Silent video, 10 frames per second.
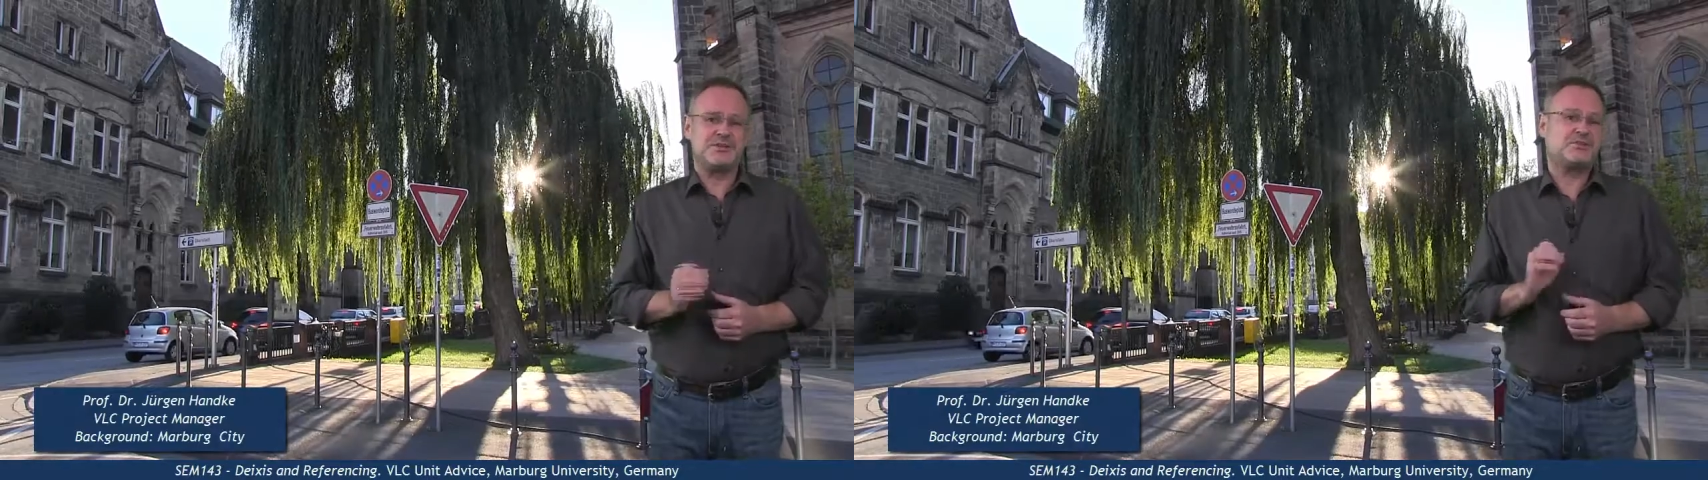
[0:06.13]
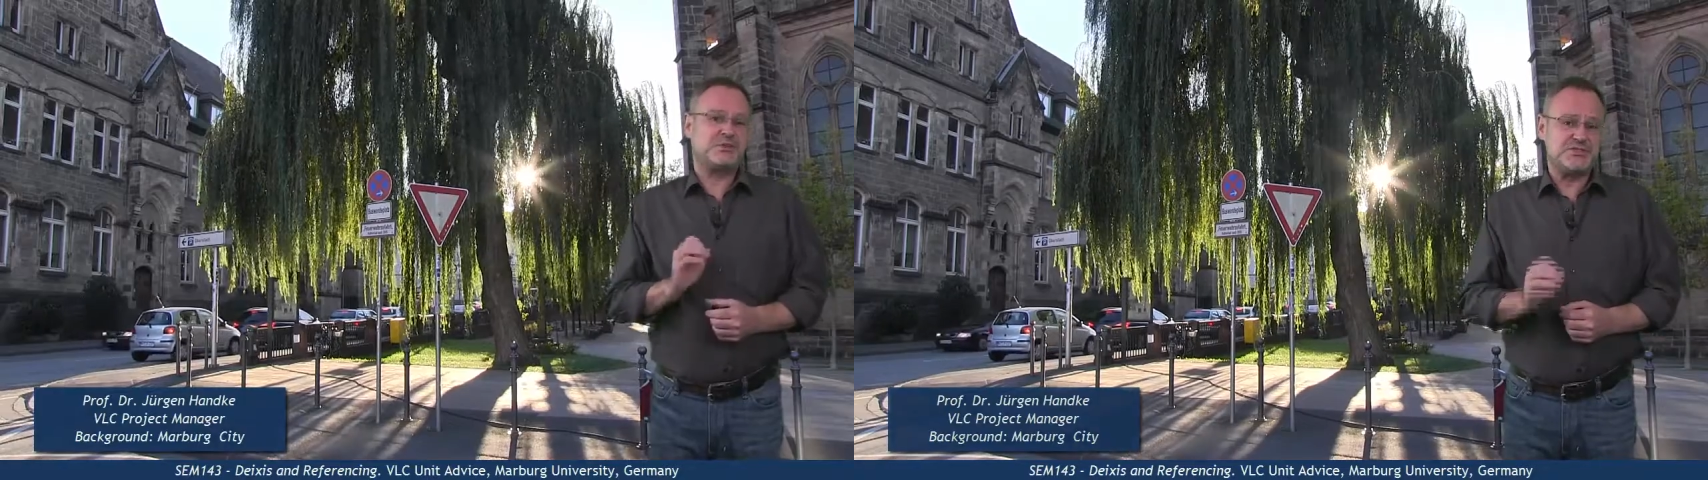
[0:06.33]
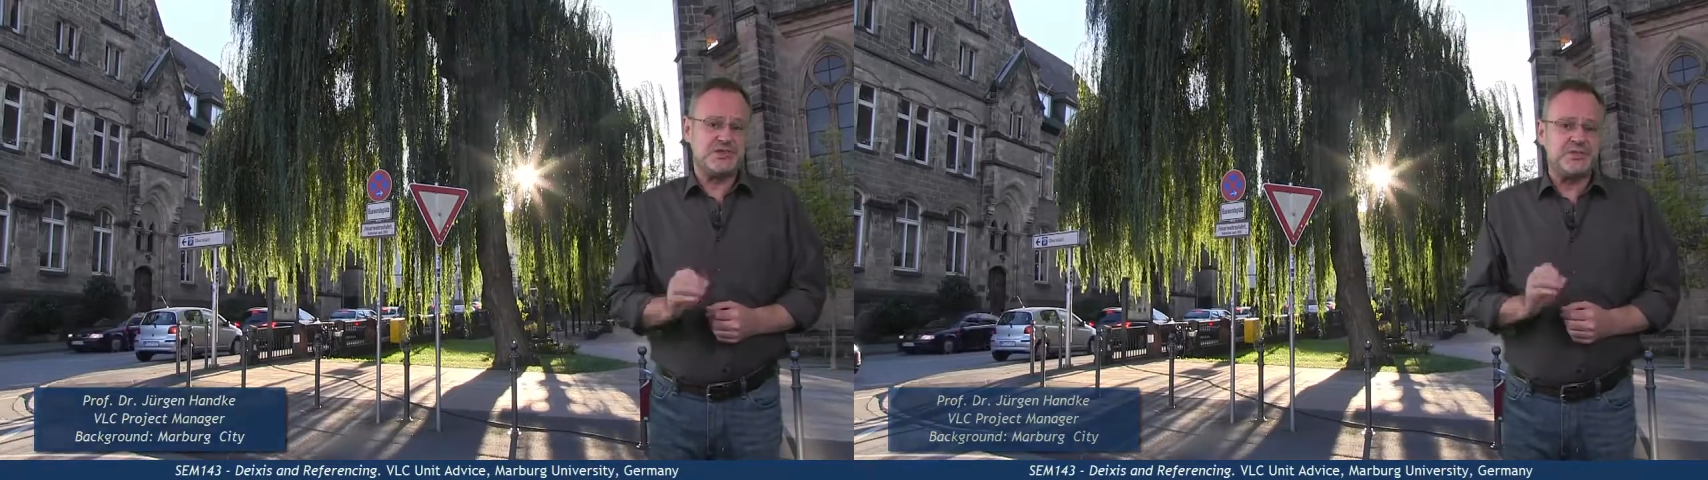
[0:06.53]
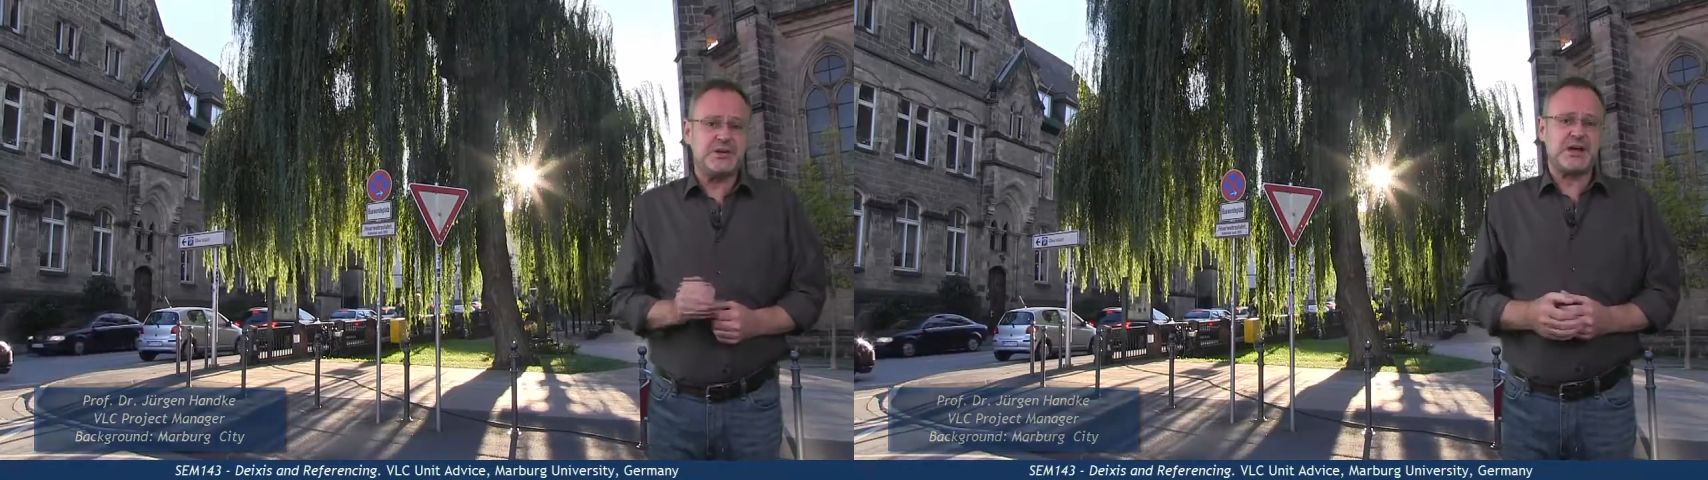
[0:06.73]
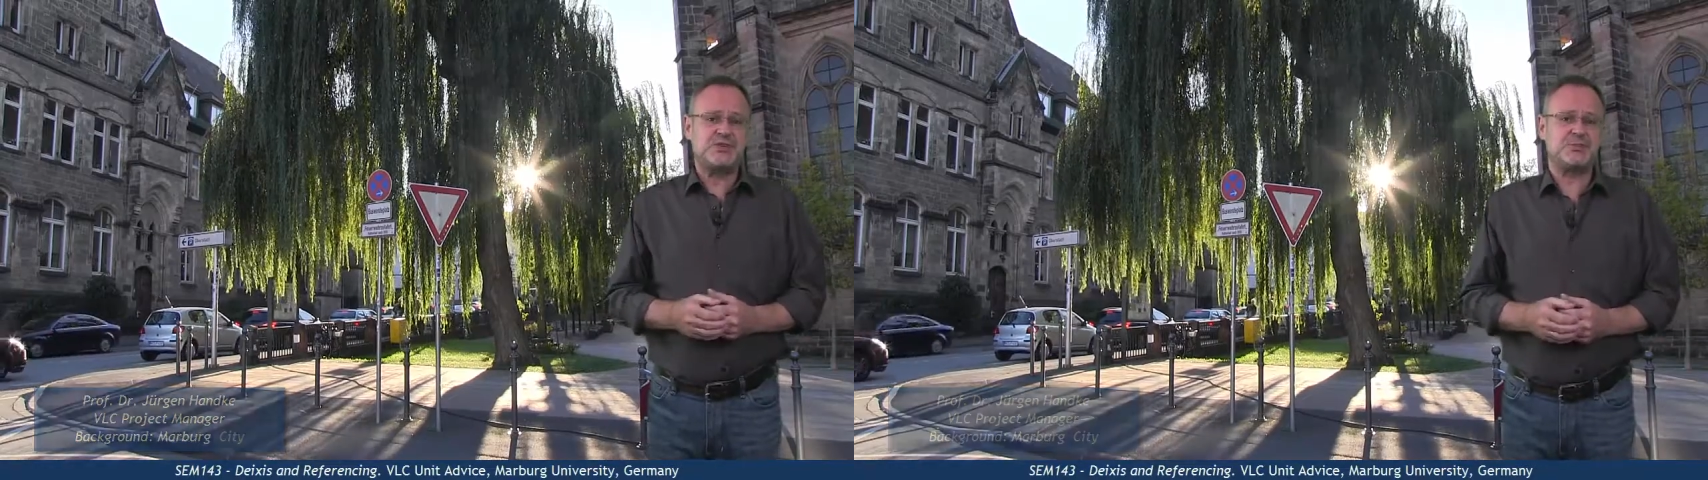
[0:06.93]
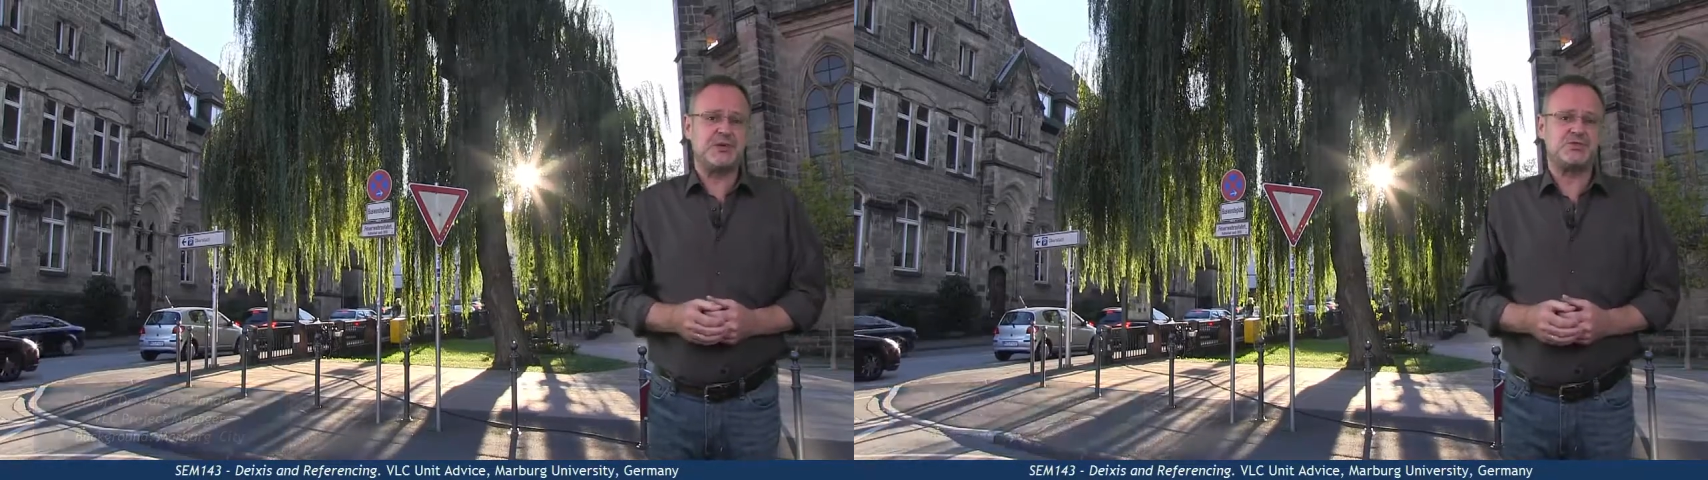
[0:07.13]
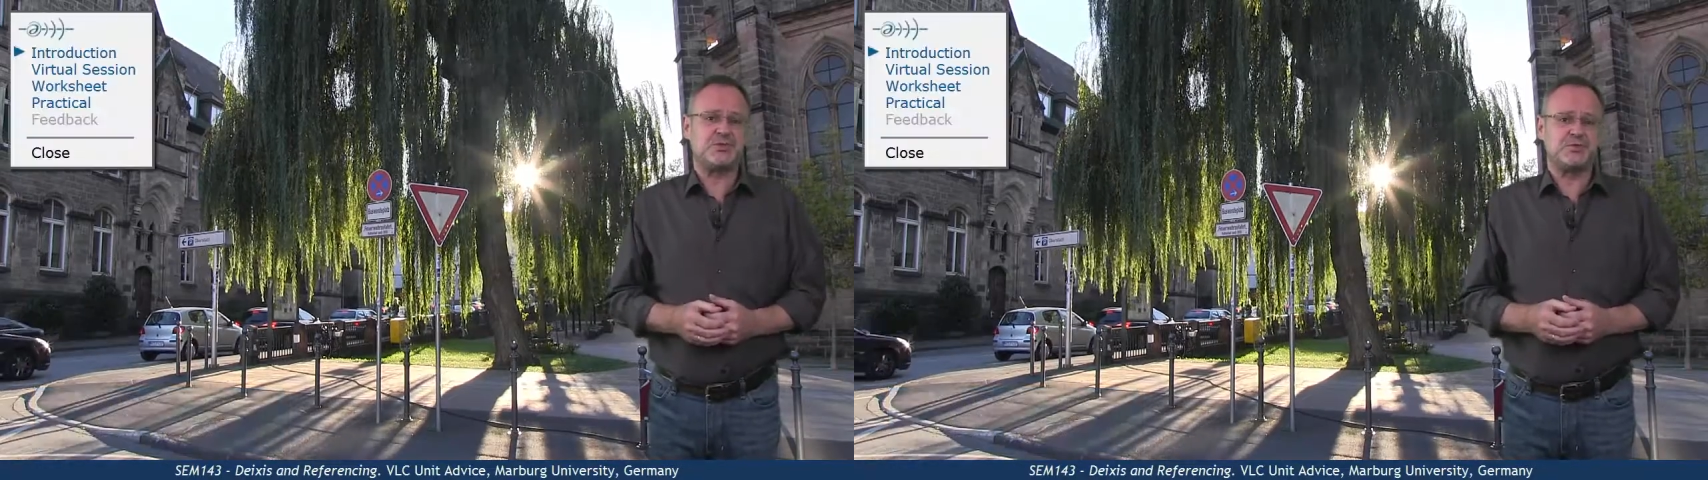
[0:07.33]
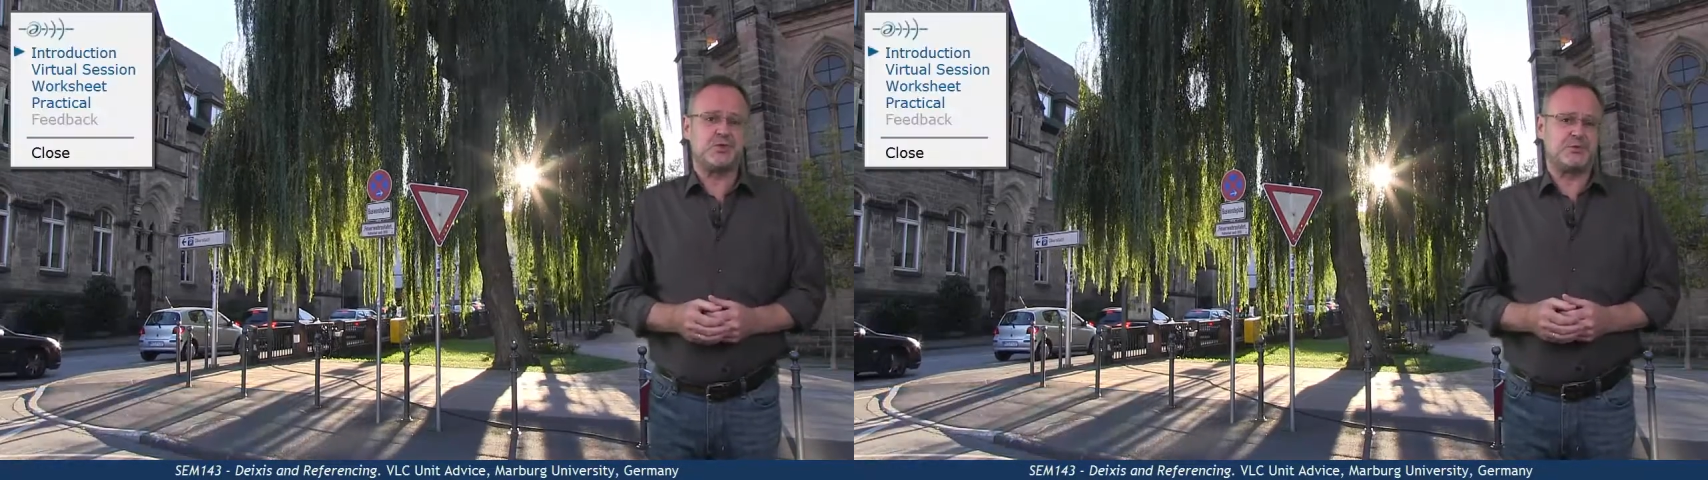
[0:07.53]
specific aspects
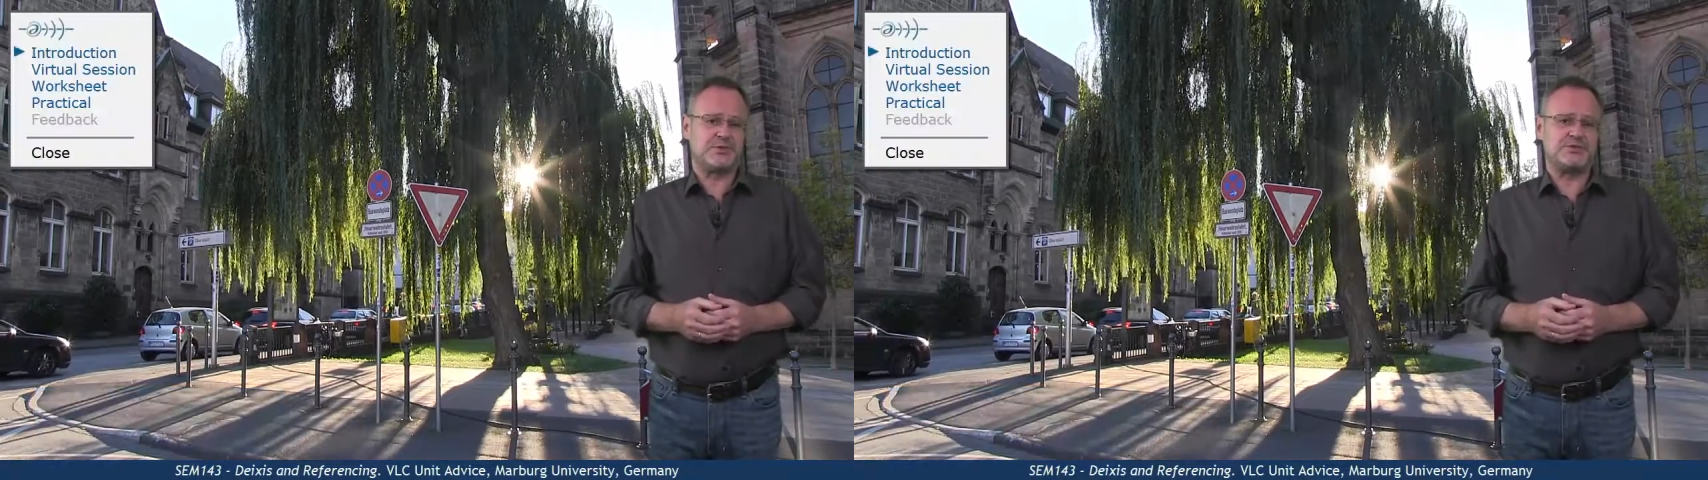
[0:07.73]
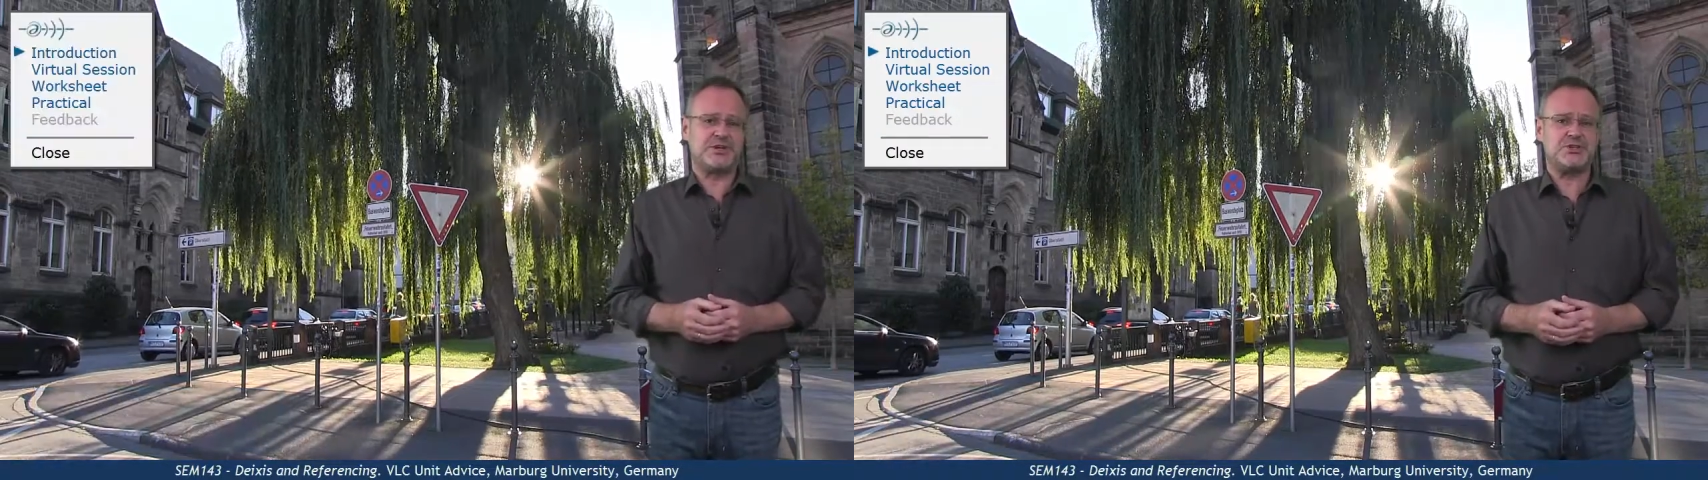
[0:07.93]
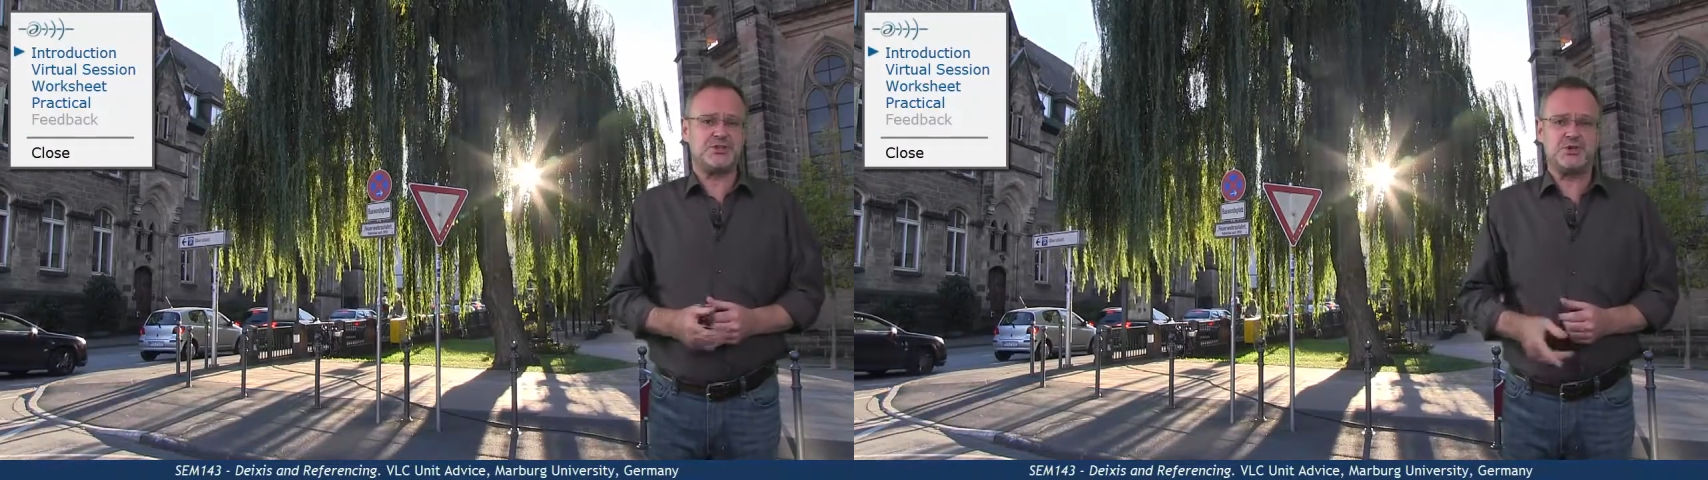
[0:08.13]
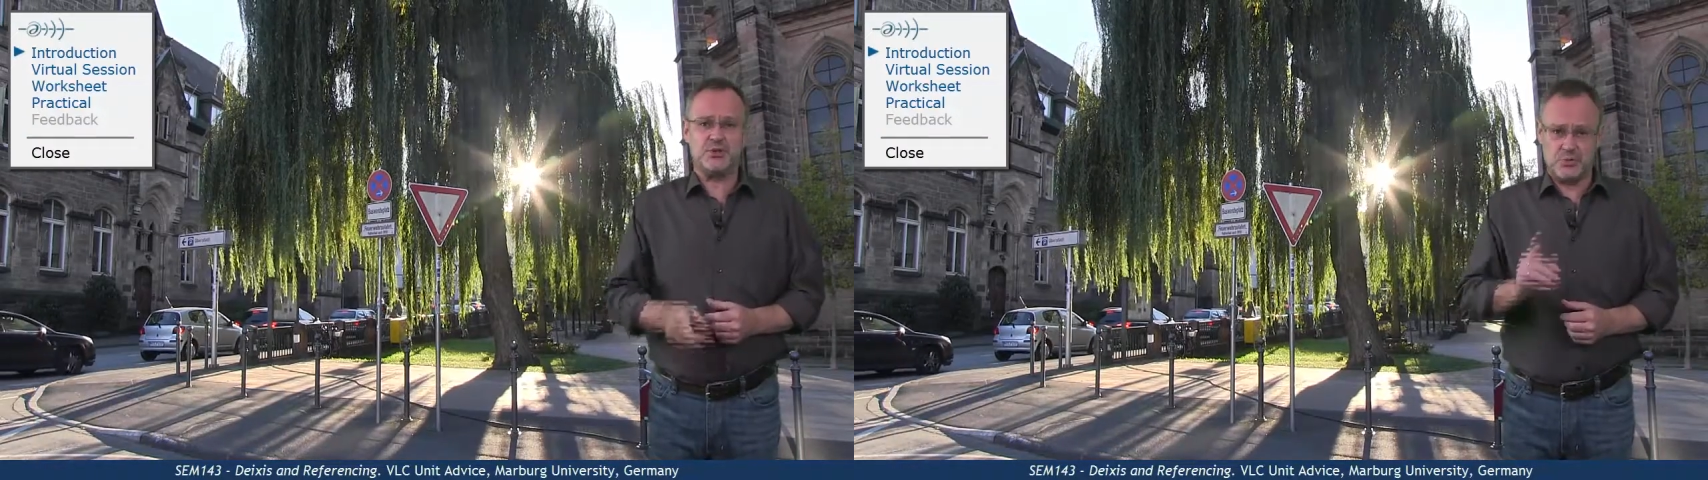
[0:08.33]
of conversation,